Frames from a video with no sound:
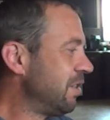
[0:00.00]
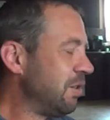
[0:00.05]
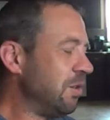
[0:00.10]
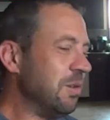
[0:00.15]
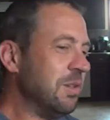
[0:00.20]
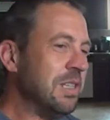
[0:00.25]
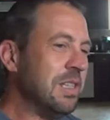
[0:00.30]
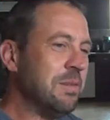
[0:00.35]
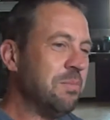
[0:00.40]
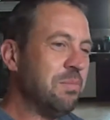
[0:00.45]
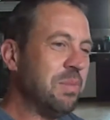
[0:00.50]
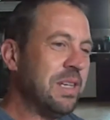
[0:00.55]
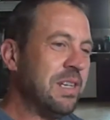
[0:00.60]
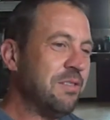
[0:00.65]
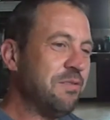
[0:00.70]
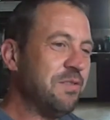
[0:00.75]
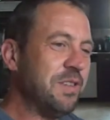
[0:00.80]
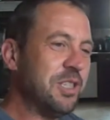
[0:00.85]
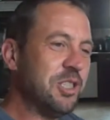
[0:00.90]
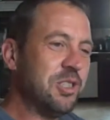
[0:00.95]
good and
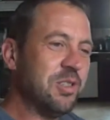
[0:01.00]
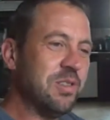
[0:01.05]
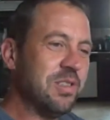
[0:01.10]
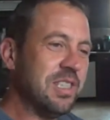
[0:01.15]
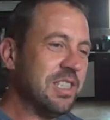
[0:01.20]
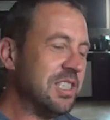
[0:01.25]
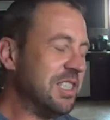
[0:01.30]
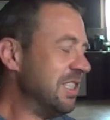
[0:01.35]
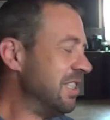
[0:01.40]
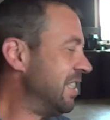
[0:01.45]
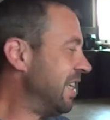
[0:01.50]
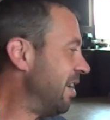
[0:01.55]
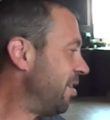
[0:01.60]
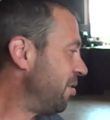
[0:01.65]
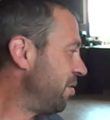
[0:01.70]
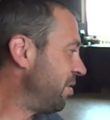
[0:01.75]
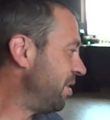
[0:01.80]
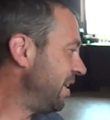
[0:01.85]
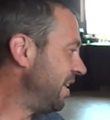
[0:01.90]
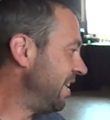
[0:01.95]
beneficial. This is
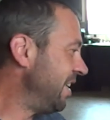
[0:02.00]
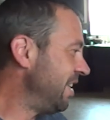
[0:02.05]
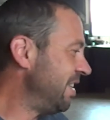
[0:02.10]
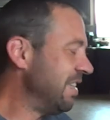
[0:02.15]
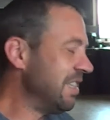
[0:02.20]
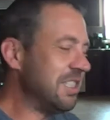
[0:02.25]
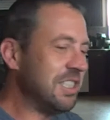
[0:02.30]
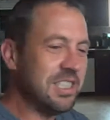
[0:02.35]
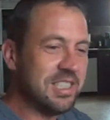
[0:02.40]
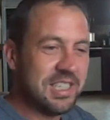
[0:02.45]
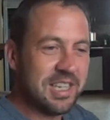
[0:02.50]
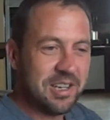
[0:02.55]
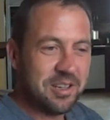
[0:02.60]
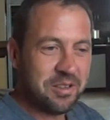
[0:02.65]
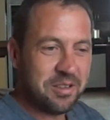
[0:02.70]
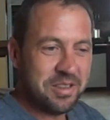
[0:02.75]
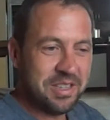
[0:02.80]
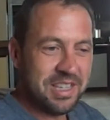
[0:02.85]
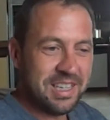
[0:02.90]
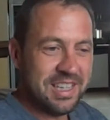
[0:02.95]
healthy. This is
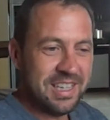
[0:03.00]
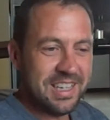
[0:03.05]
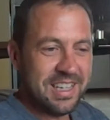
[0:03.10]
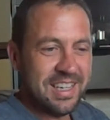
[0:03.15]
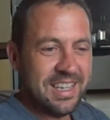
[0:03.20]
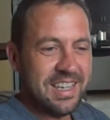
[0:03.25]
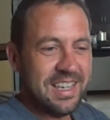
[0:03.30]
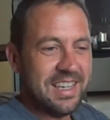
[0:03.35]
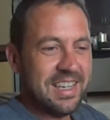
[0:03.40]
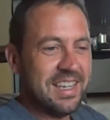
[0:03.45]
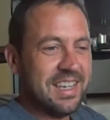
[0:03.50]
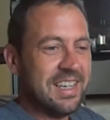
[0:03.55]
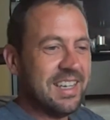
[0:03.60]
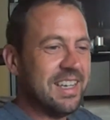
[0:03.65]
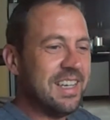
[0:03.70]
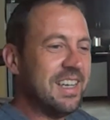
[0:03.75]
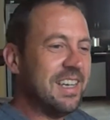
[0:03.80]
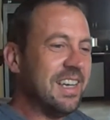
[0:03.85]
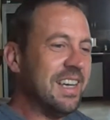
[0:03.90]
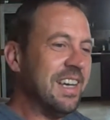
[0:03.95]
healthy,
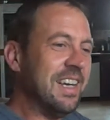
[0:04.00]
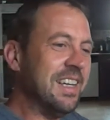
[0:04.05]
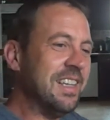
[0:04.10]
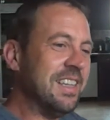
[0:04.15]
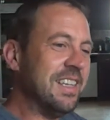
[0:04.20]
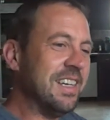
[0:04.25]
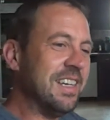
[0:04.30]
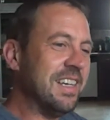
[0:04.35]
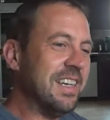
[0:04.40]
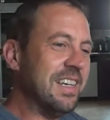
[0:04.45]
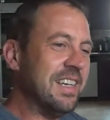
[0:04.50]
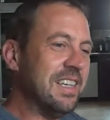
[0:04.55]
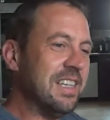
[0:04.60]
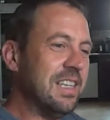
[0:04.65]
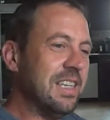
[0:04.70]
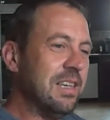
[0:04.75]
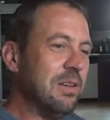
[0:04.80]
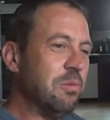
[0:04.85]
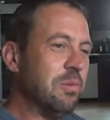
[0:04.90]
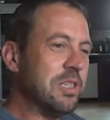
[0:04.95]
and uh,
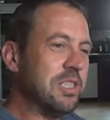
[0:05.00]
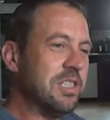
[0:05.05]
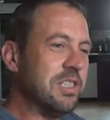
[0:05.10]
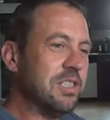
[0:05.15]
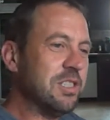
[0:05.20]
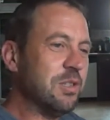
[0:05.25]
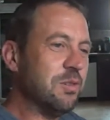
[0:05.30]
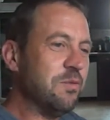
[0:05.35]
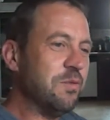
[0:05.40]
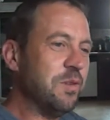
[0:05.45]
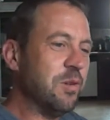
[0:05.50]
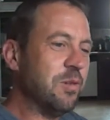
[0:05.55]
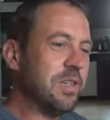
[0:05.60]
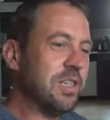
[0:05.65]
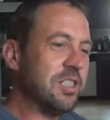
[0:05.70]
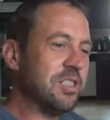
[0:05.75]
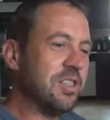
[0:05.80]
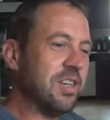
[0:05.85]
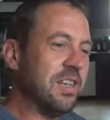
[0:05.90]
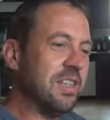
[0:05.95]
it wasn't so
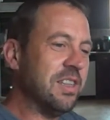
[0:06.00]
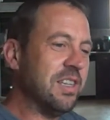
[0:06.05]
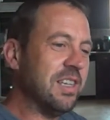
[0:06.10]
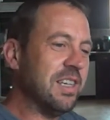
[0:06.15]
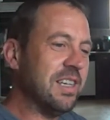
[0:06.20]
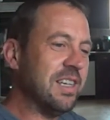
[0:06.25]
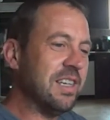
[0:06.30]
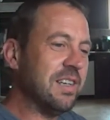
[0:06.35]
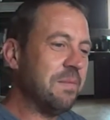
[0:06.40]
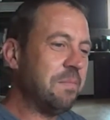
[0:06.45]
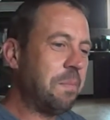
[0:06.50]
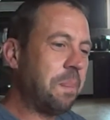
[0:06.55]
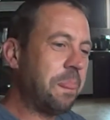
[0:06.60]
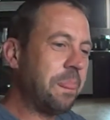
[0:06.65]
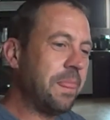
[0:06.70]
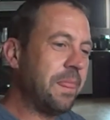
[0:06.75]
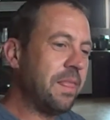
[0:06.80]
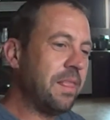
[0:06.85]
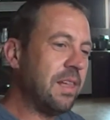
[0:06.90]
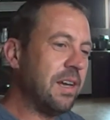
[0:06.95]
focused on the
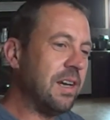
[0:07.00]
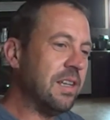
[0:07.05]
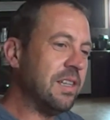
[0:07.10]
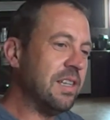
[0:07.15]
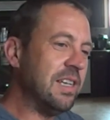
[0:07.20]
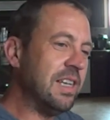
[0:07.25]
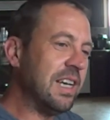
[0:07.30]
on the